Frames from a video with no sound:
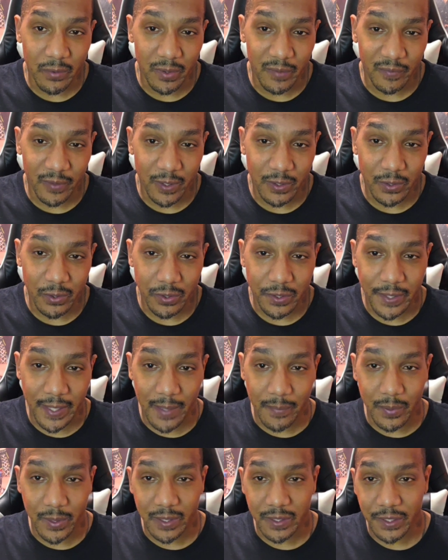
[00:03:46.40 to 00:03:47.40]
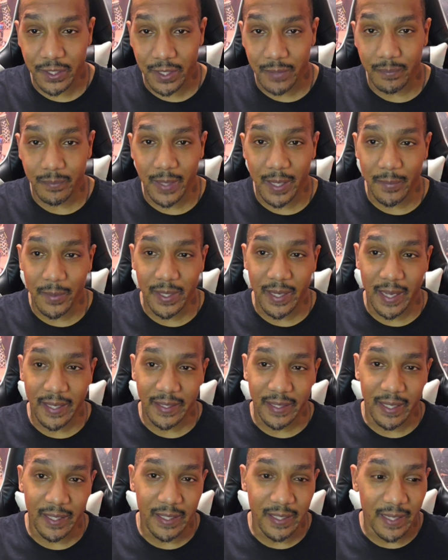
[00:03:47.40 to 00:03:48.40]
Universal Championship? I mean, I
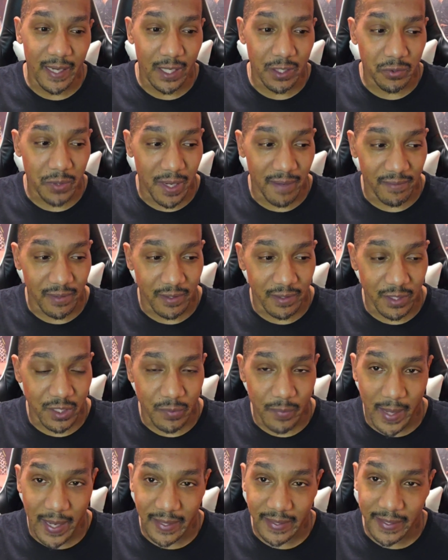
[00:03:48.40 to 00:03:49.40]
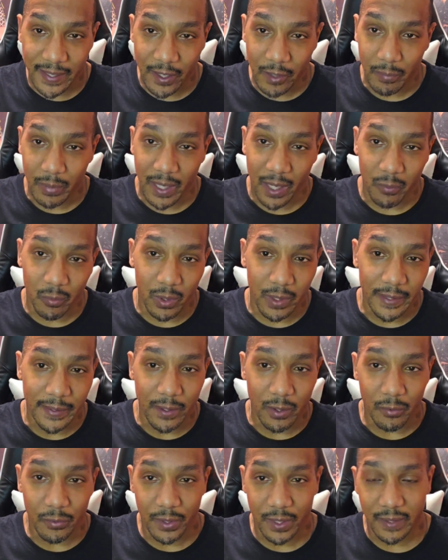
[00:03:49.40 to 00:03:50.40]
get he got drafted to SmackDown, but I really
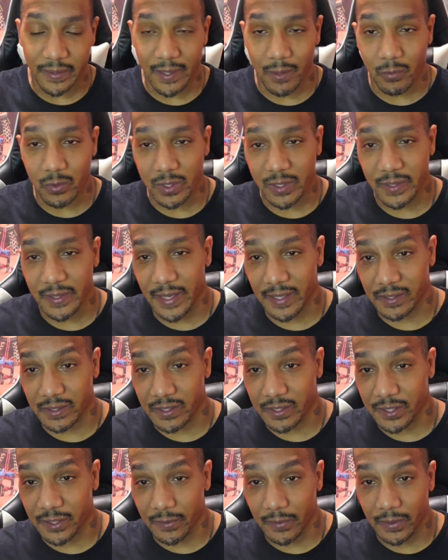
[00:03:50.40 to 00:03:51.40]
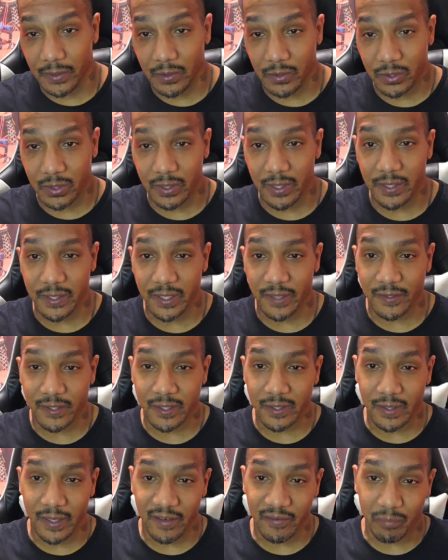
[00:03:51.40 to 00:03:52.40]
don't think that was necessary. You should have
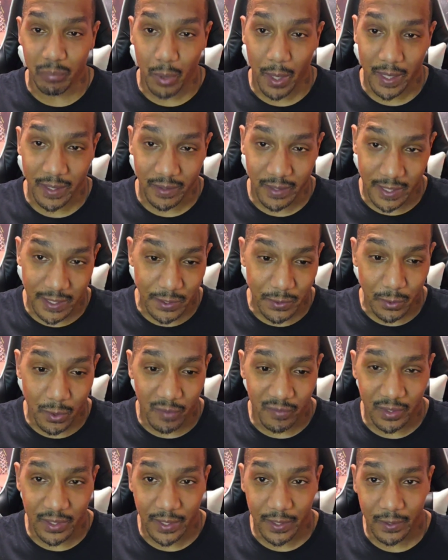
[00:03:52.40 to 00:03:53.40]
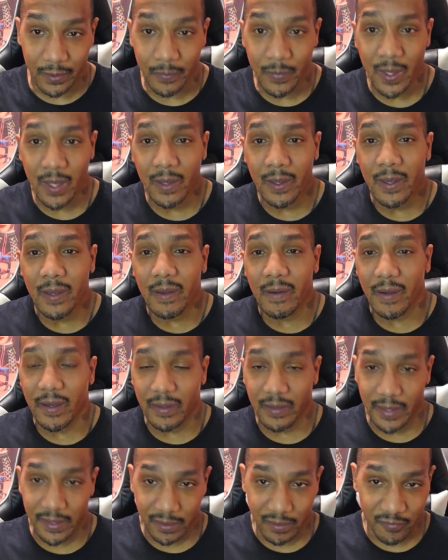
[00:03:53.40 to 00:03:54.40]
just left Brock Lesnar over there
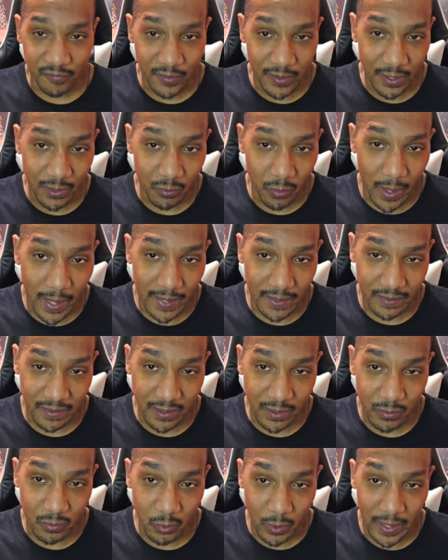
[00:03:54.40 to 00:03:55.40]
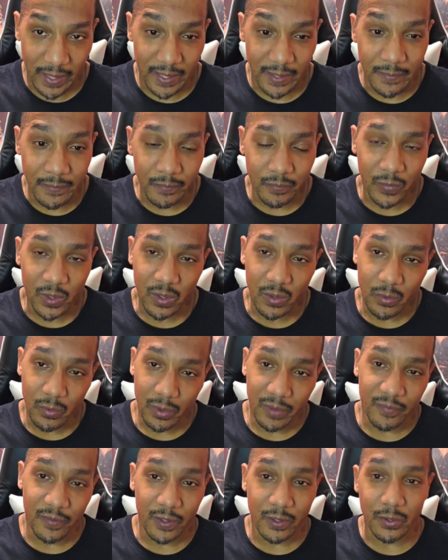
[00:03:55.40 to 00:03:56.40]
and let the Fiend rock the Red
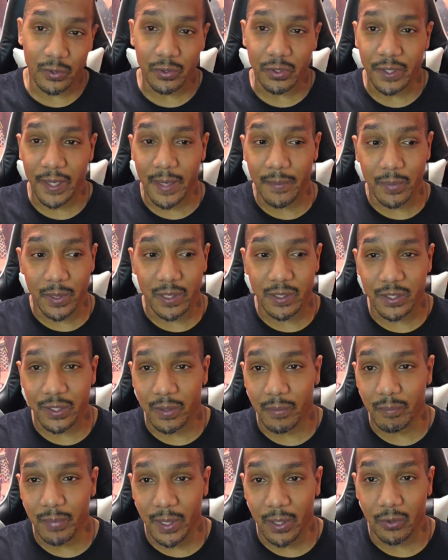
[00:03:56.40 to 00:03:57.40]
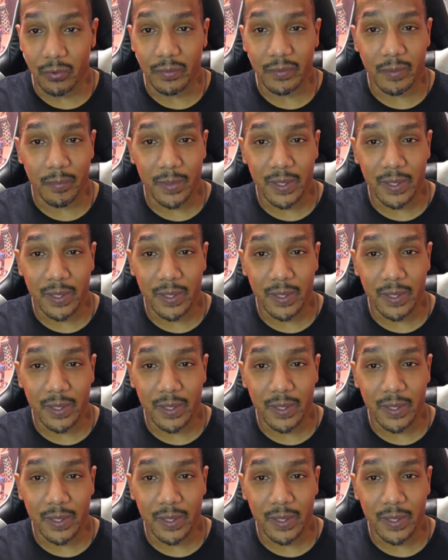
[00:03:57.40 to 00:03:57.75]
Universal Championship belt.